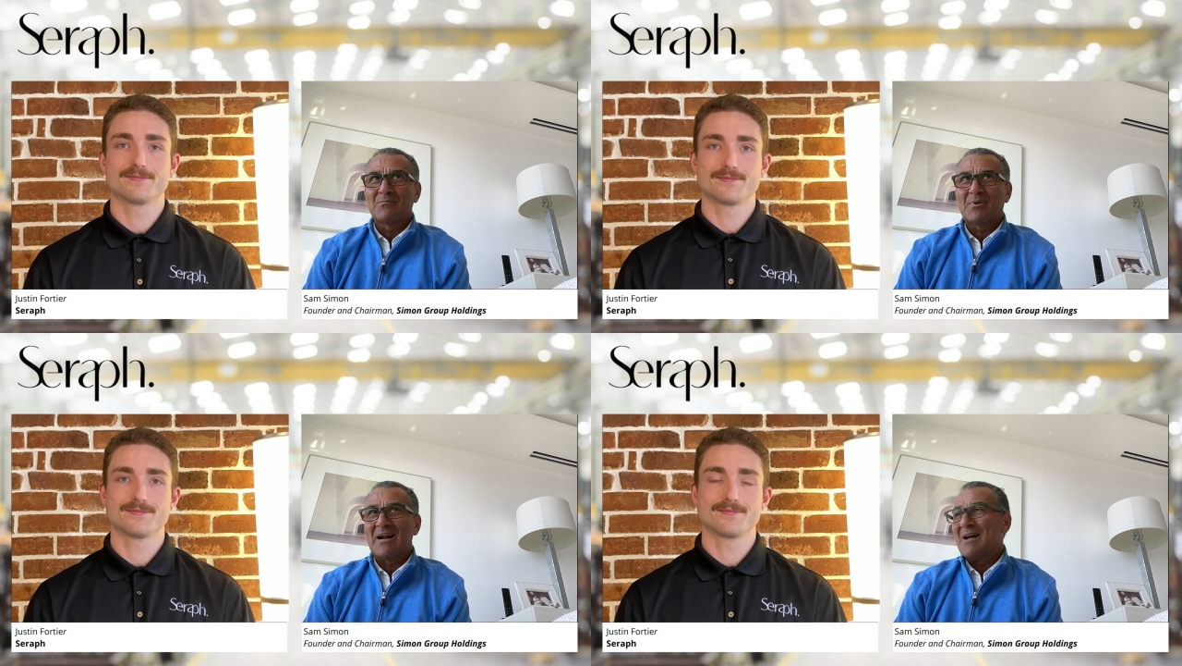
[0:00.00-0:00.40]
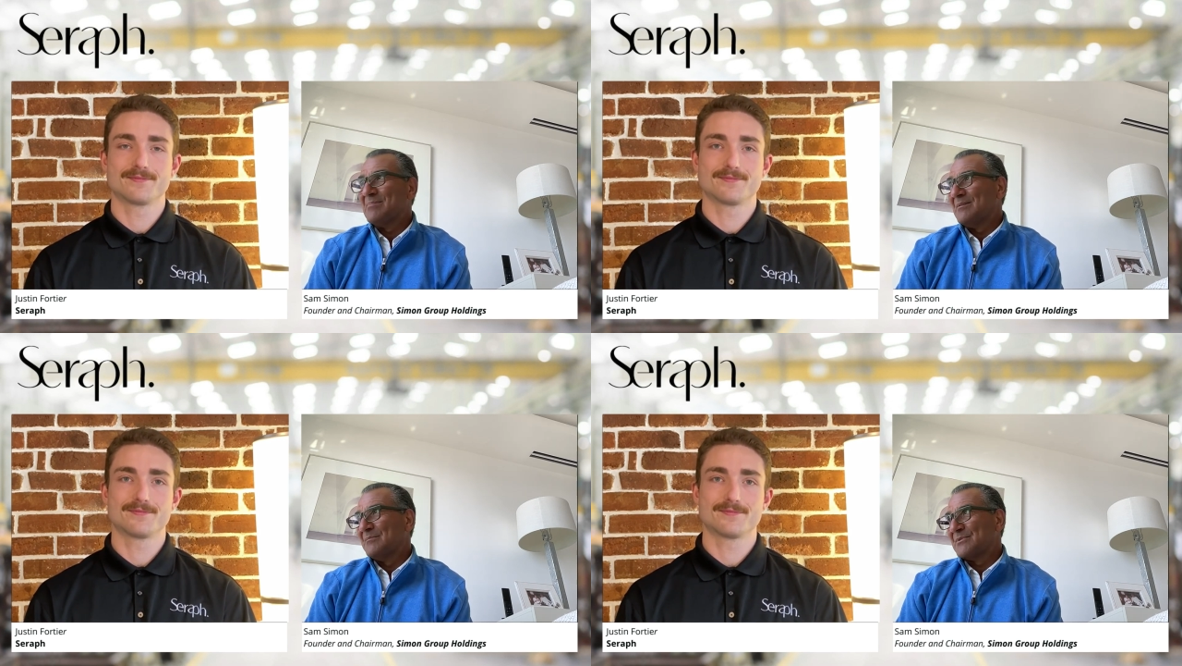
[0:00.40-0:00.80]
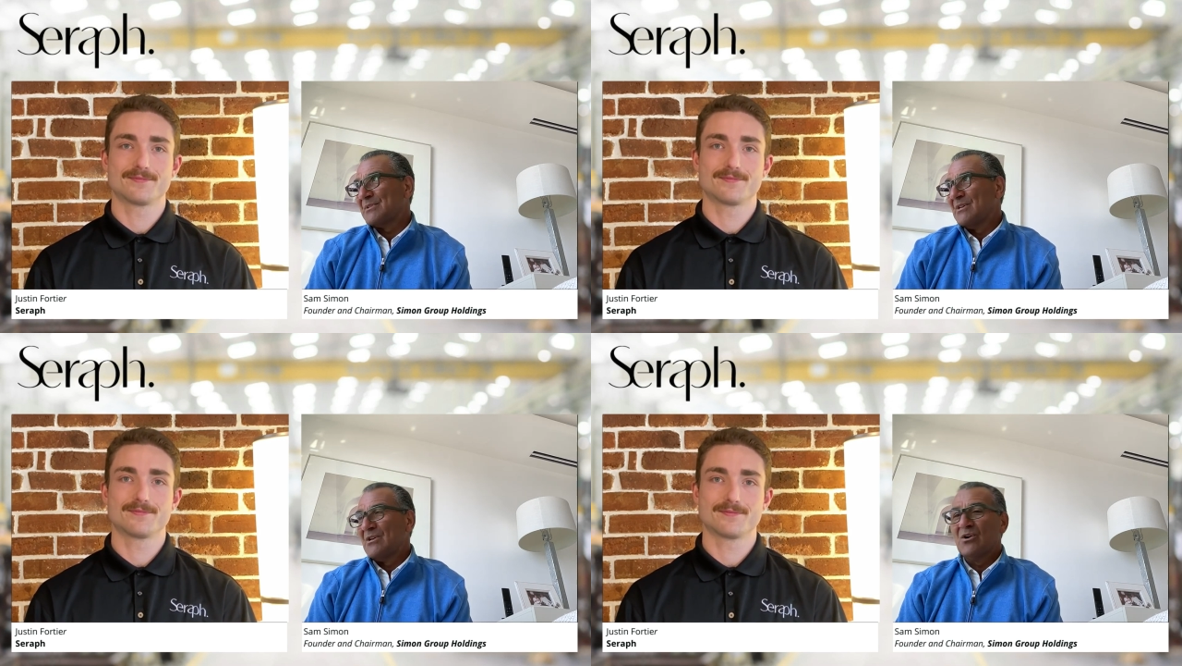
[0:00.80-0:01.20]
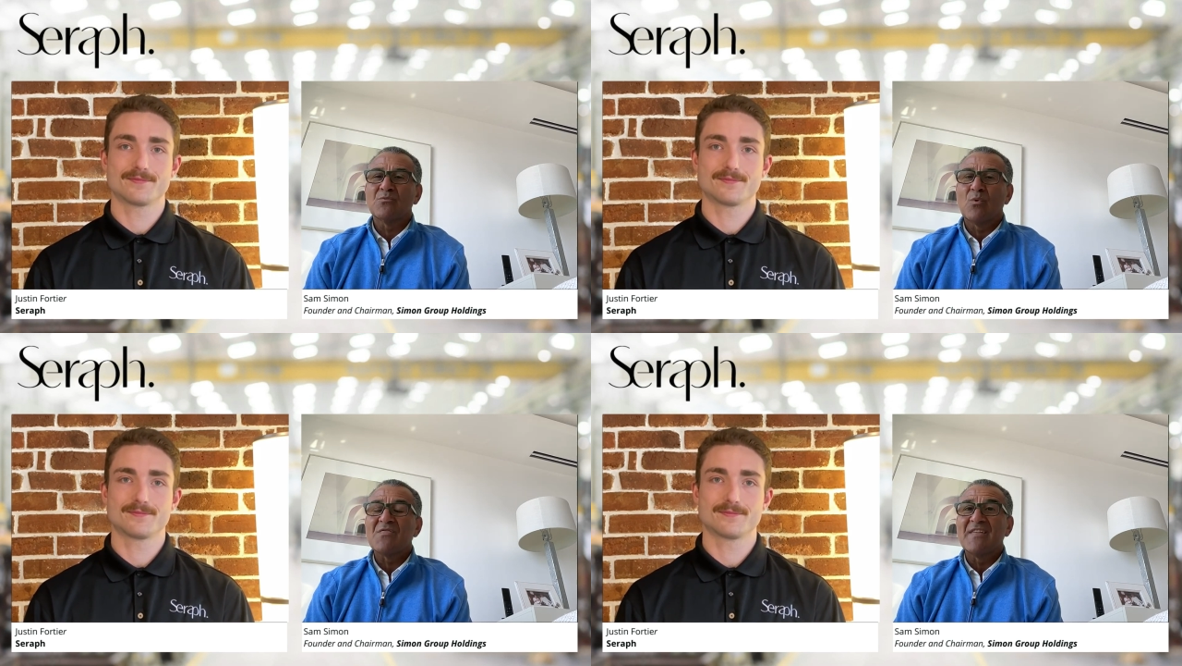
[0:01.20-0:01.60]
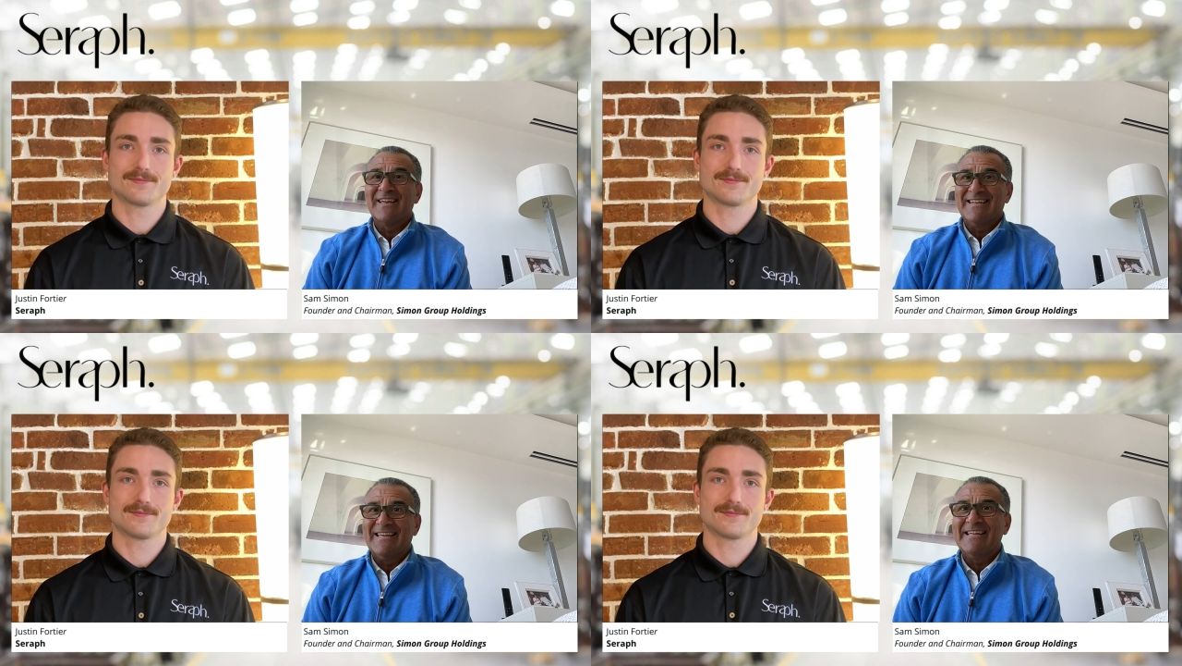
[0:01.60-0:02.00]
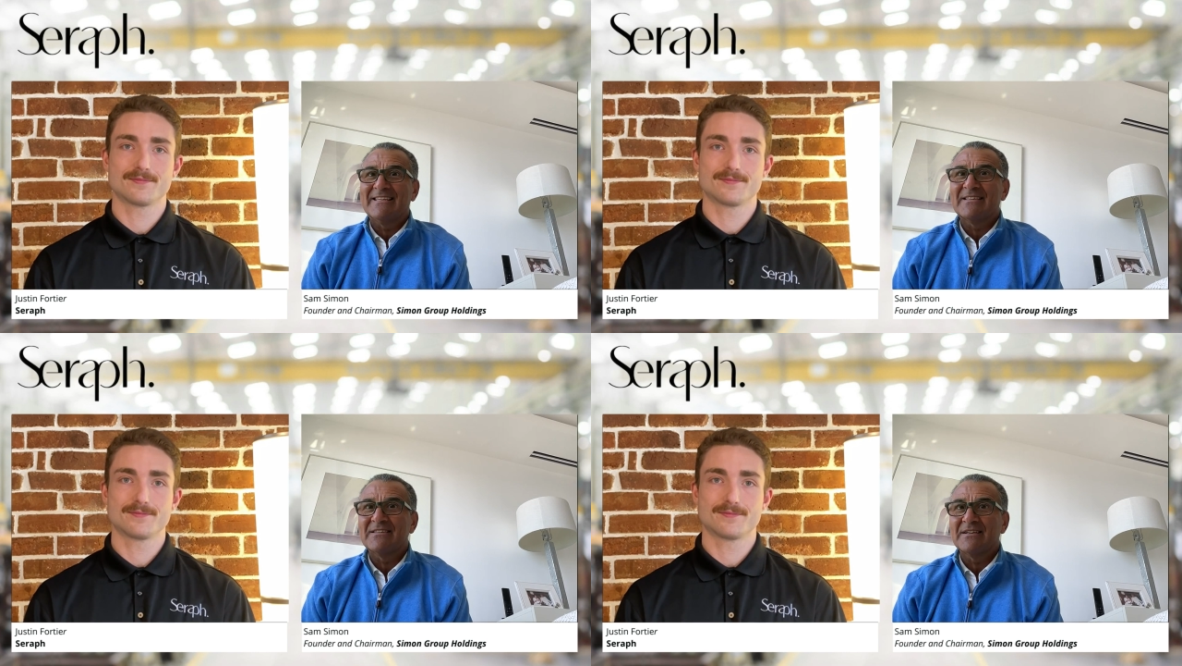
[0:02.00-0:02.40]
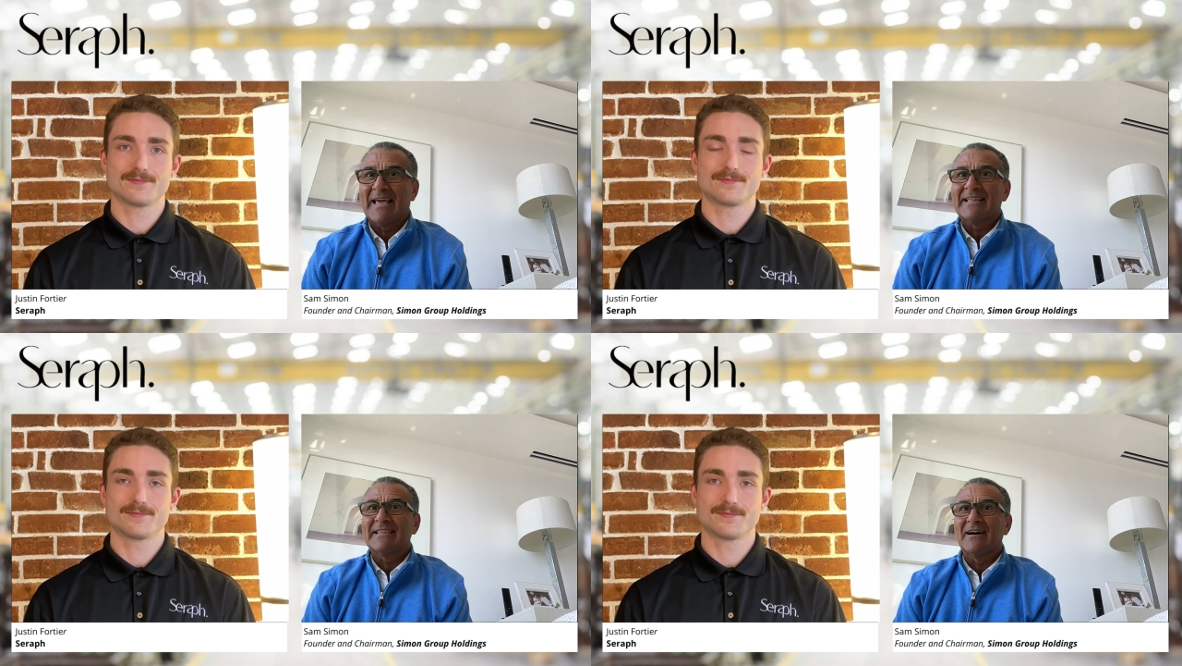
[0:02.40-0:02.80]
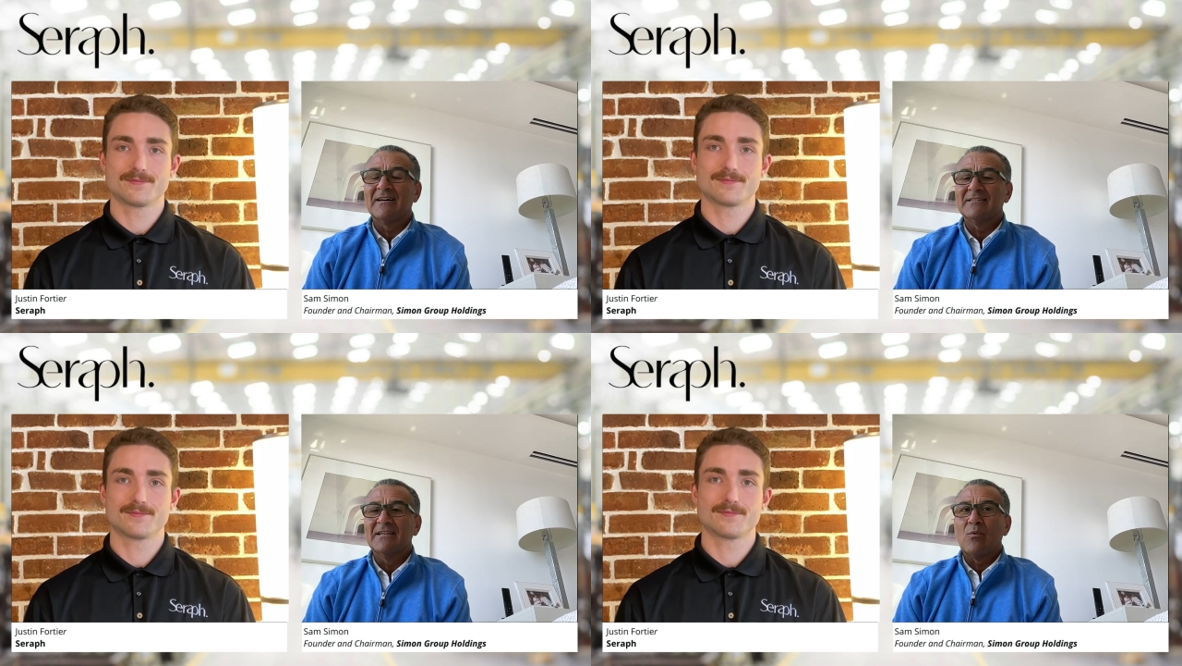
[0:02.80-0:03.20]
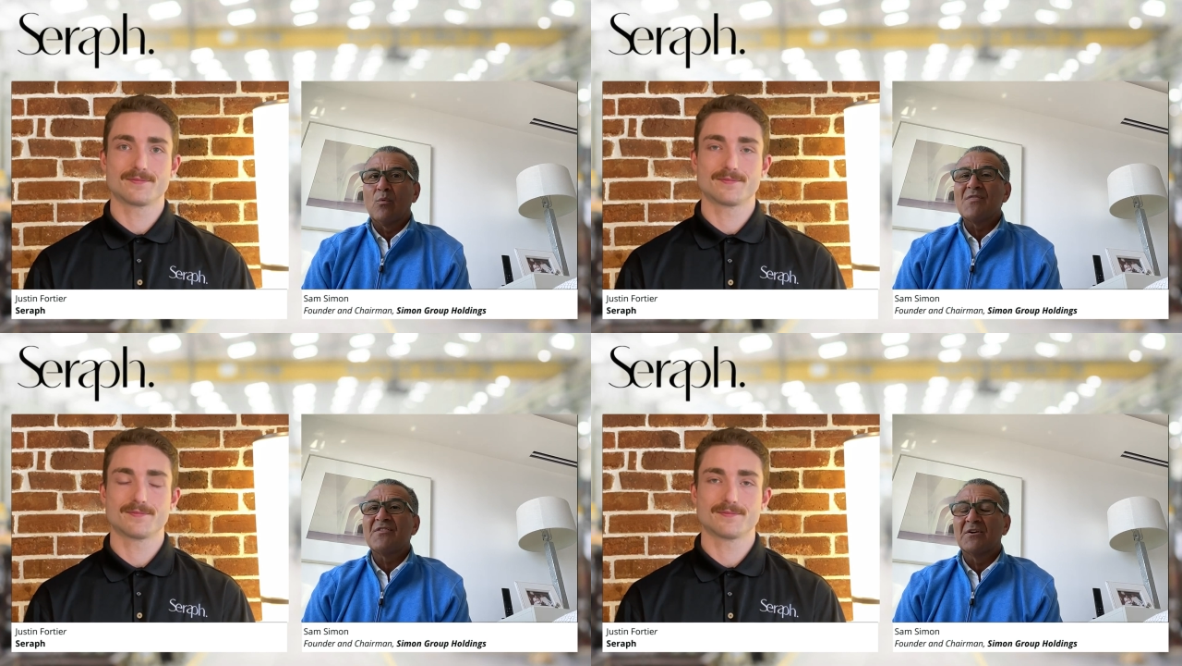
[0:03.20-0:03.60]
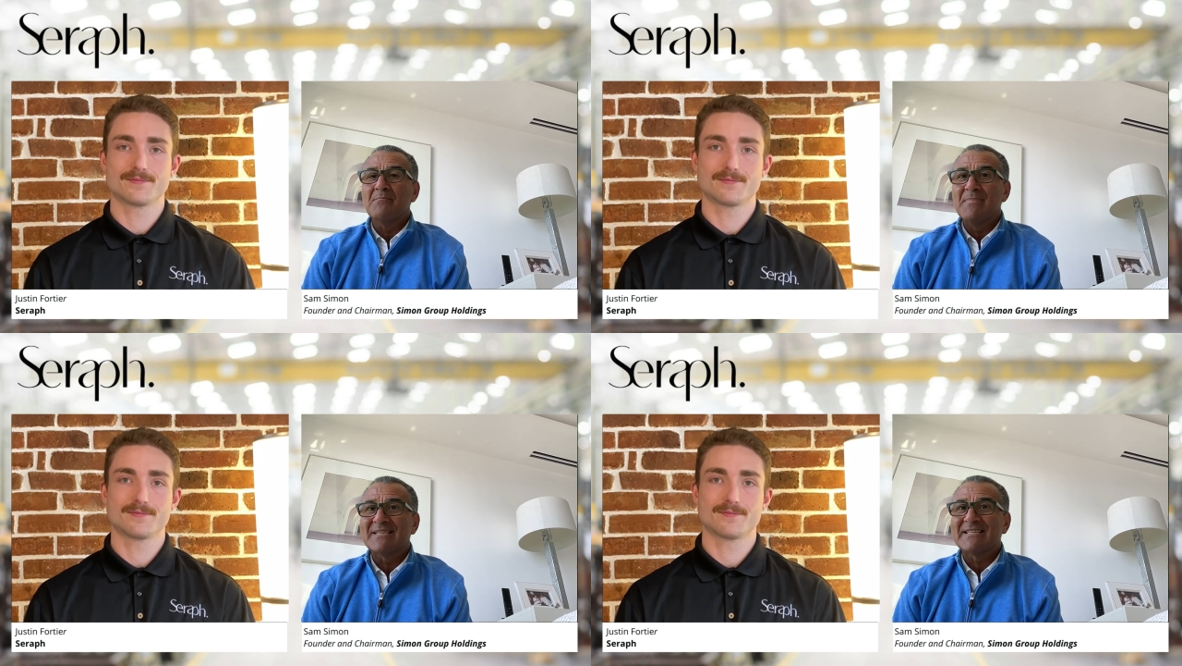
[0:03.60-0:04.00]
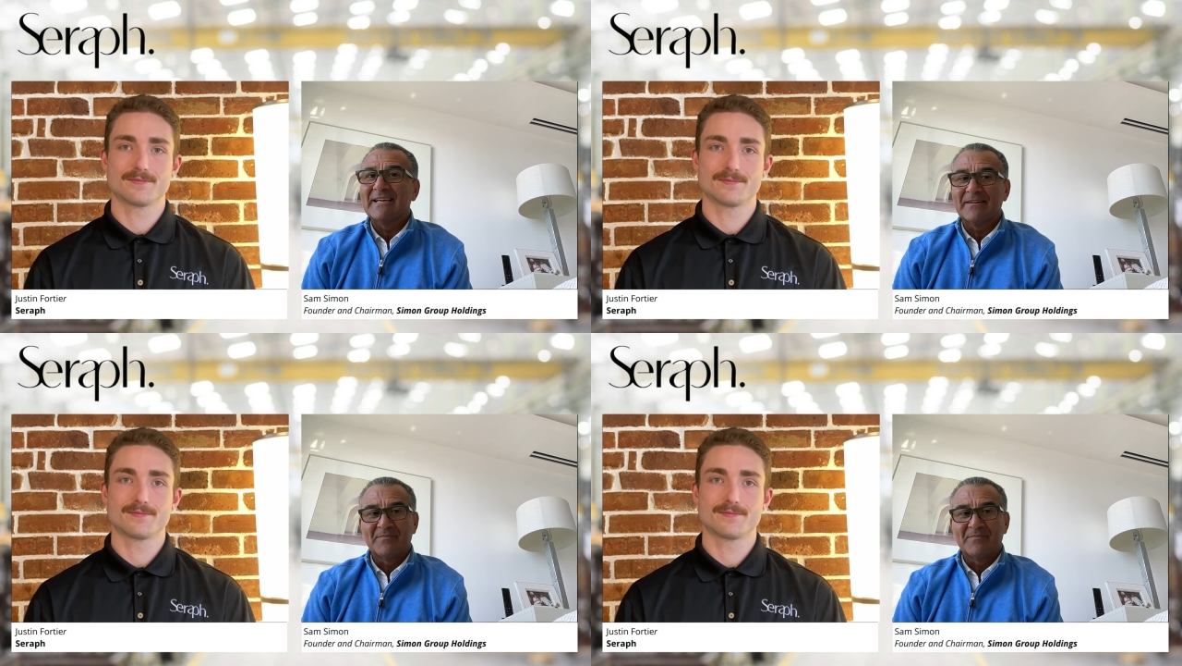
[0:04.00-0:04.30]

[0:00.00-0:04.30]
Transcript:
Speaker 1: problems, what they need to get done, what they're missing.